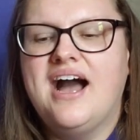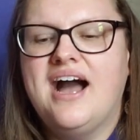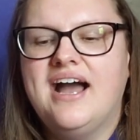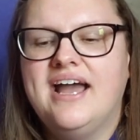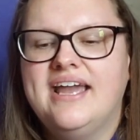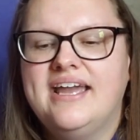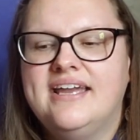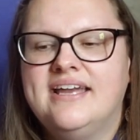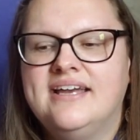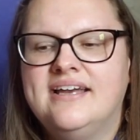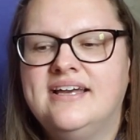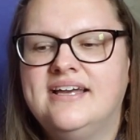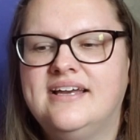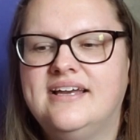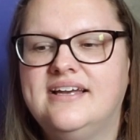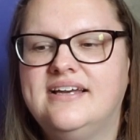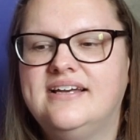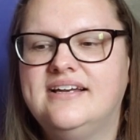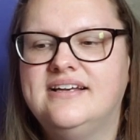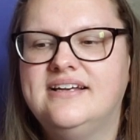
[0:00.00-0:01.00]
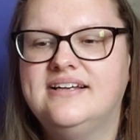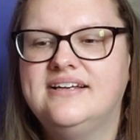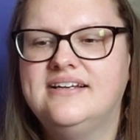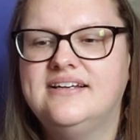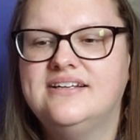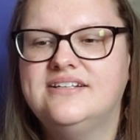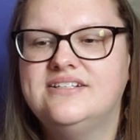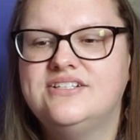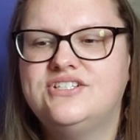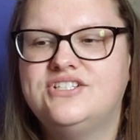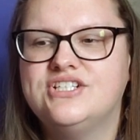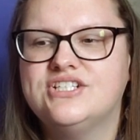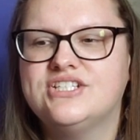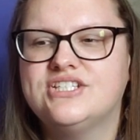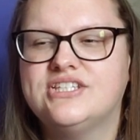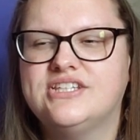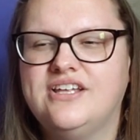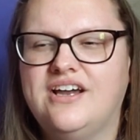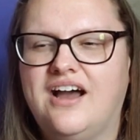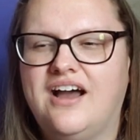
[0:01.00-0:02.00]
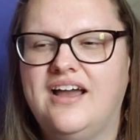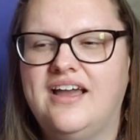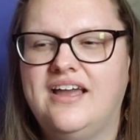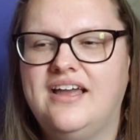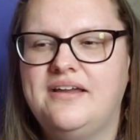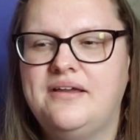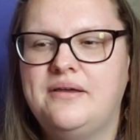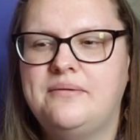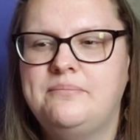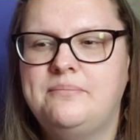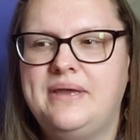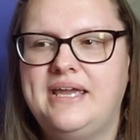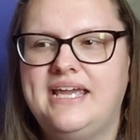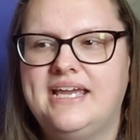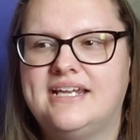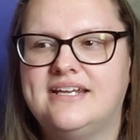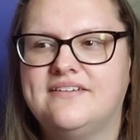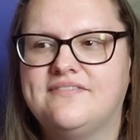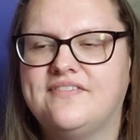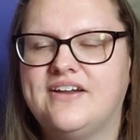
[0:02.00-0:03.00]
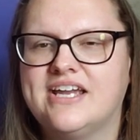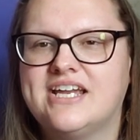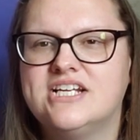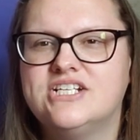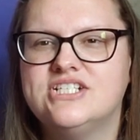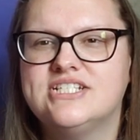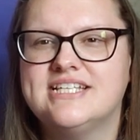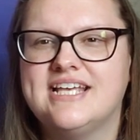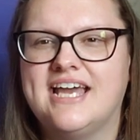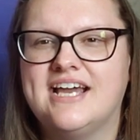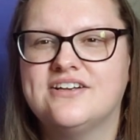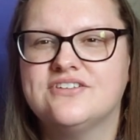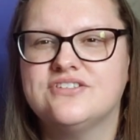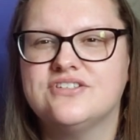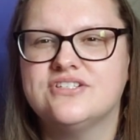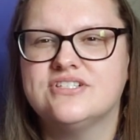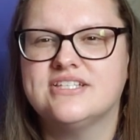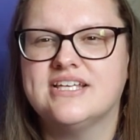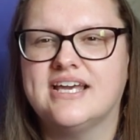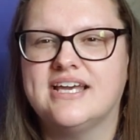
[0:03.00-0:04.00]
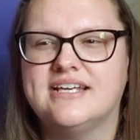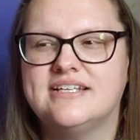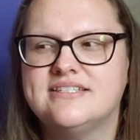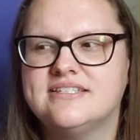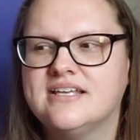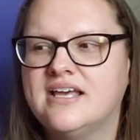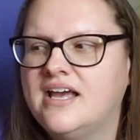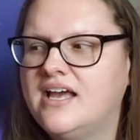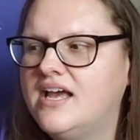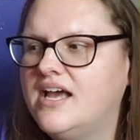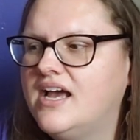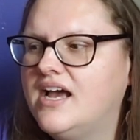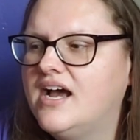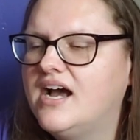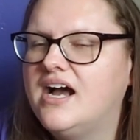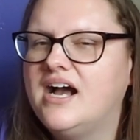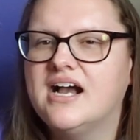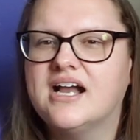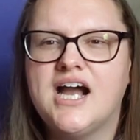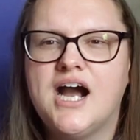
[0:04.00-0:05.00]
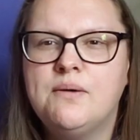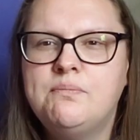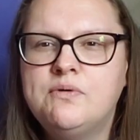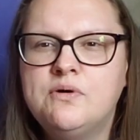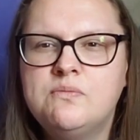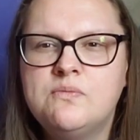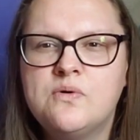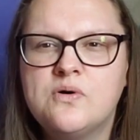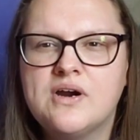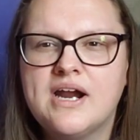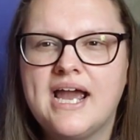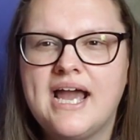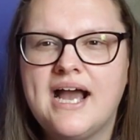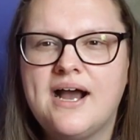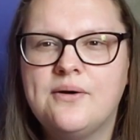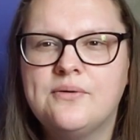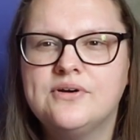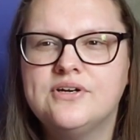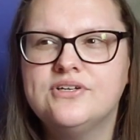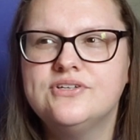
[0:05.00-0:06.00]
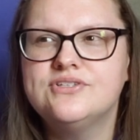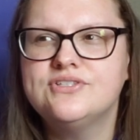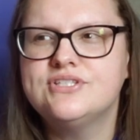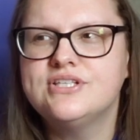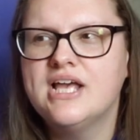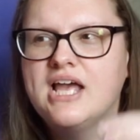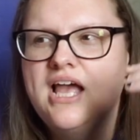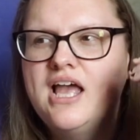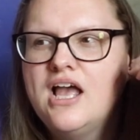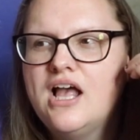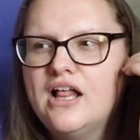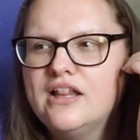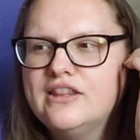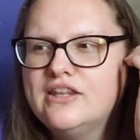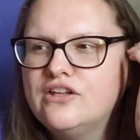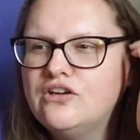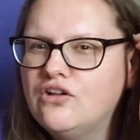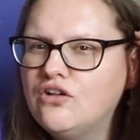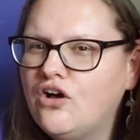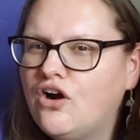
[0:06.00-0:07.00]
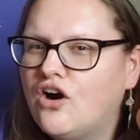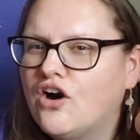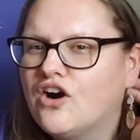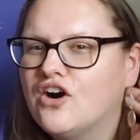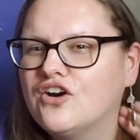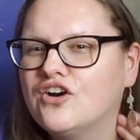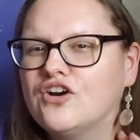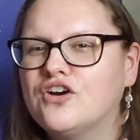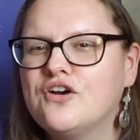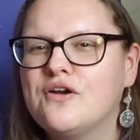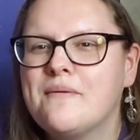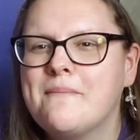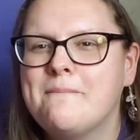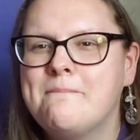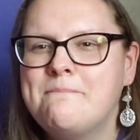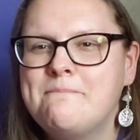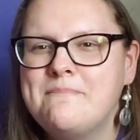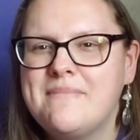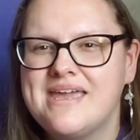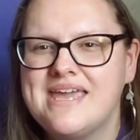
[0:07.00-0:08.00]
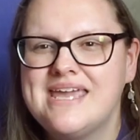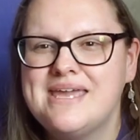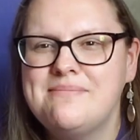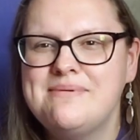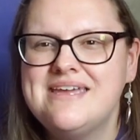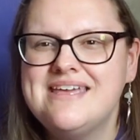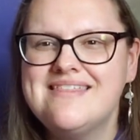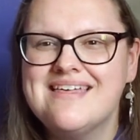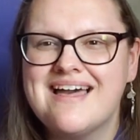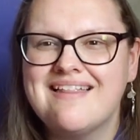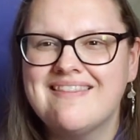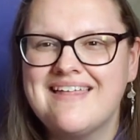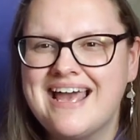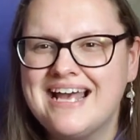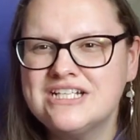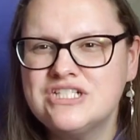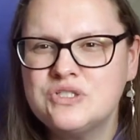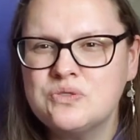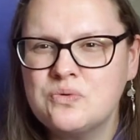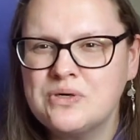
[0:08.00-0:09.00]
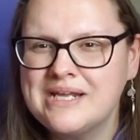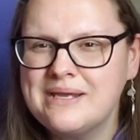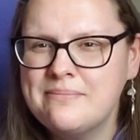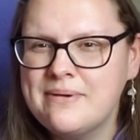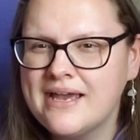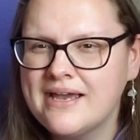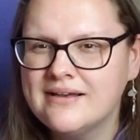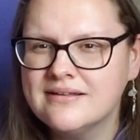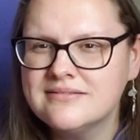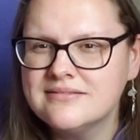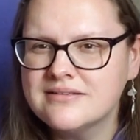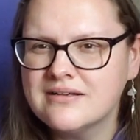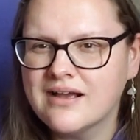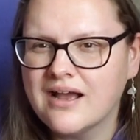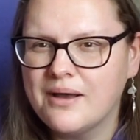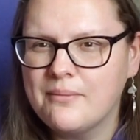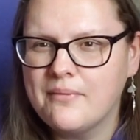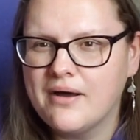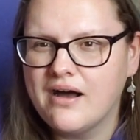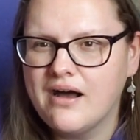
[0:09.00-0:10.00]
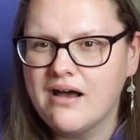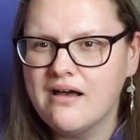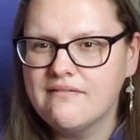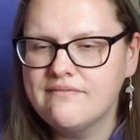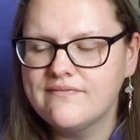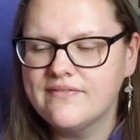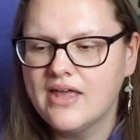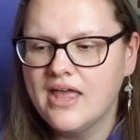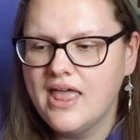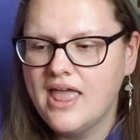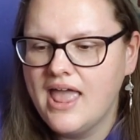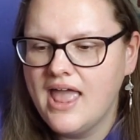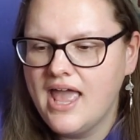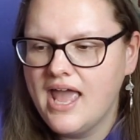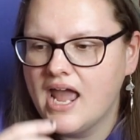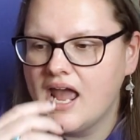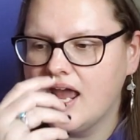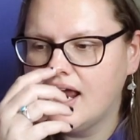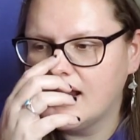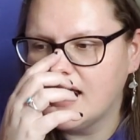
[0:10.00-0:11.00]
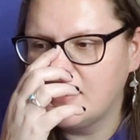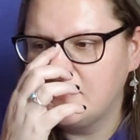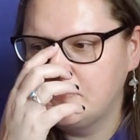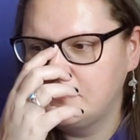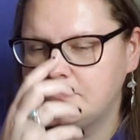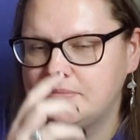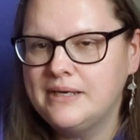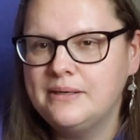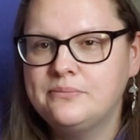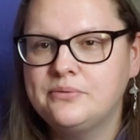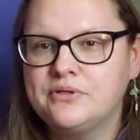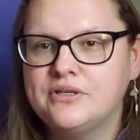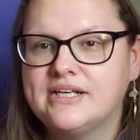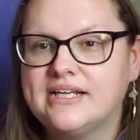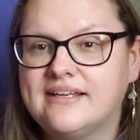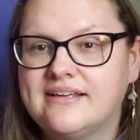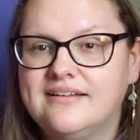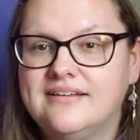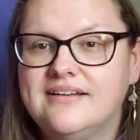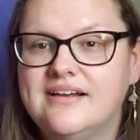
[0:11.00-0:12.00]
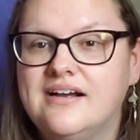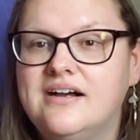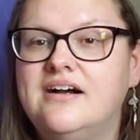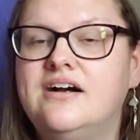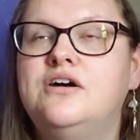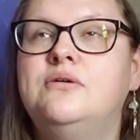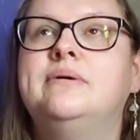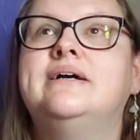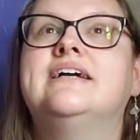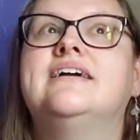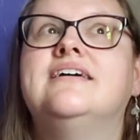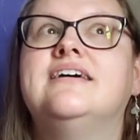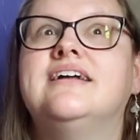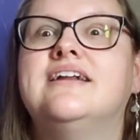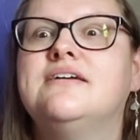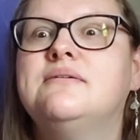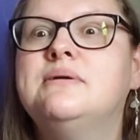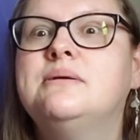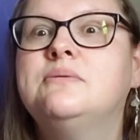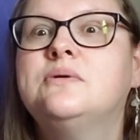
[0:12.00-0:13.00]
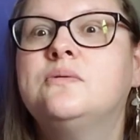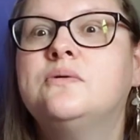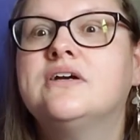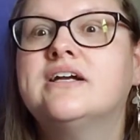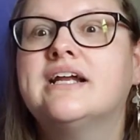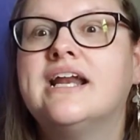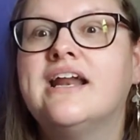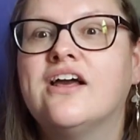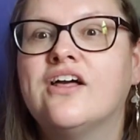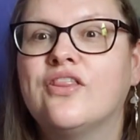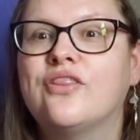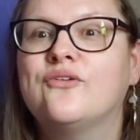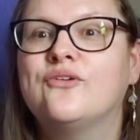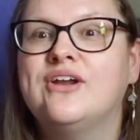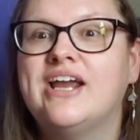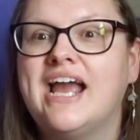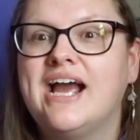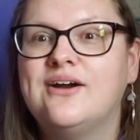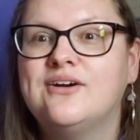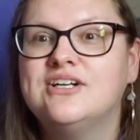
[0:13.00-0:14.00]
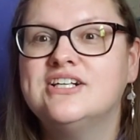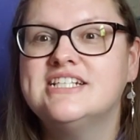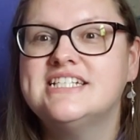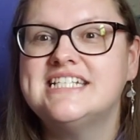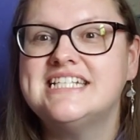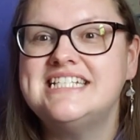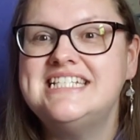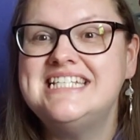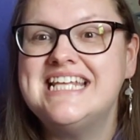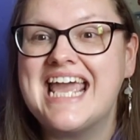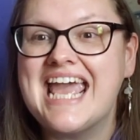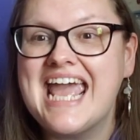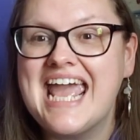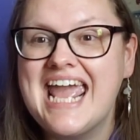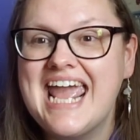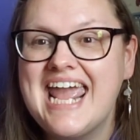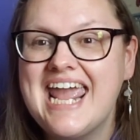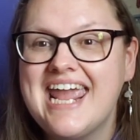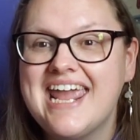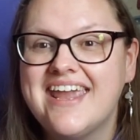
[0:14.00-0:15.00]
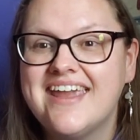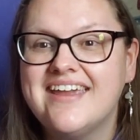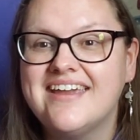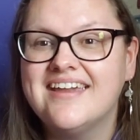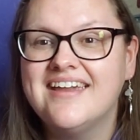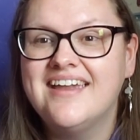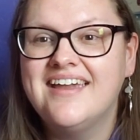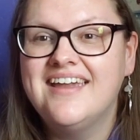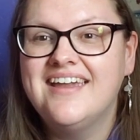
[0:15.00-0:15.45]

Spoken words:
I just thought, man, if I could just exercise a couple more hours, a little harder, maybe that last 20 pounds will come off. And I remember, I remember working out 3 hours a day,